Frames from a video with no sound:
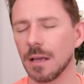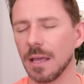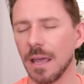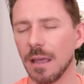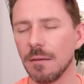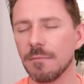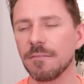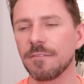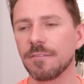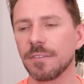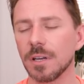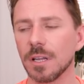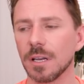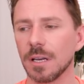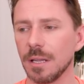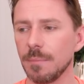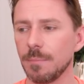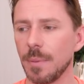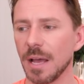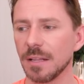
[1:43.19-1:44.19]

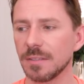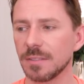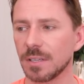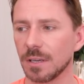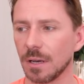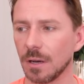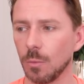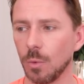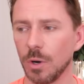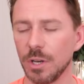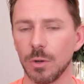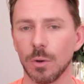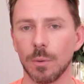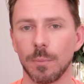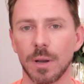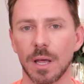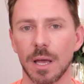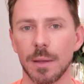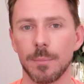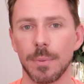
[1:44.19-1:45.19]
infinitely better when you
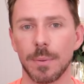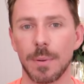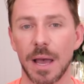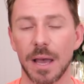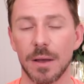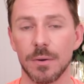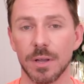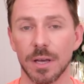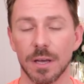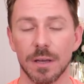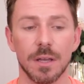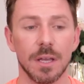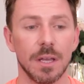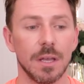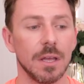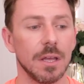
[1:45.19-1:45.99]
apply powder,